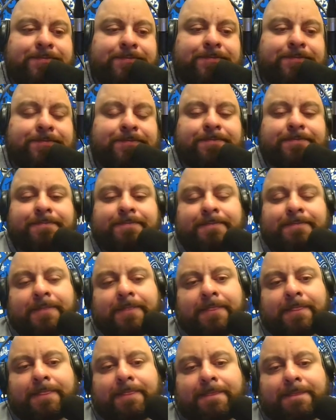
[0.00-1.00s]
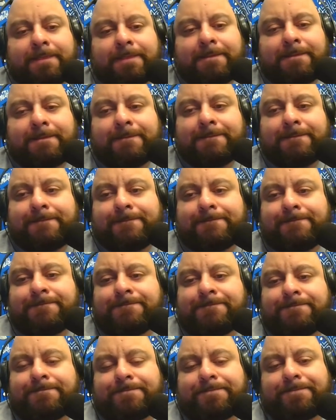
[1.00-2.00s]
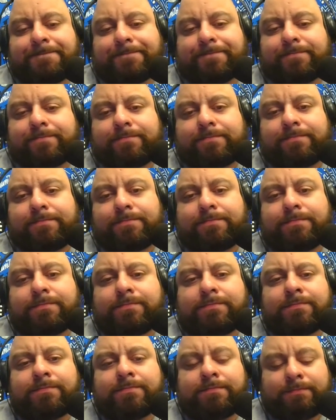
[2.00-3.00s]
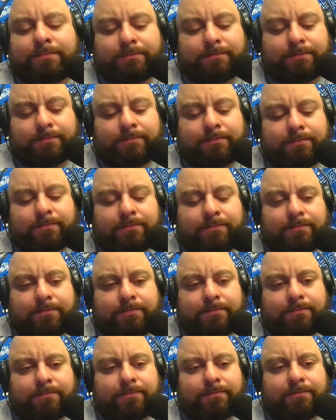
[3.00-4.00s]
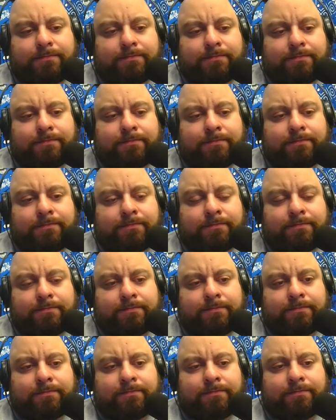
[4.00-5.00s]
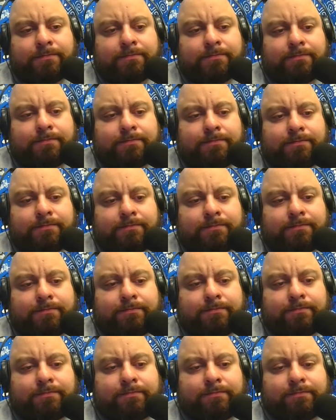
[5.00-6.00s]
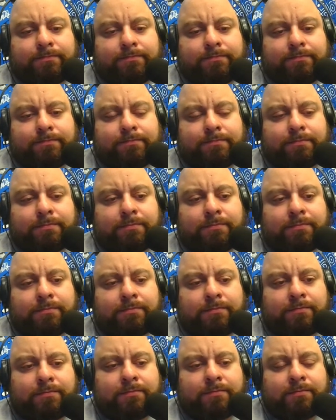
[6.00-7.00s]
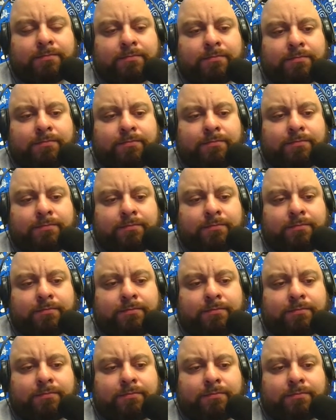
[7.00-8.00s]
[no speech]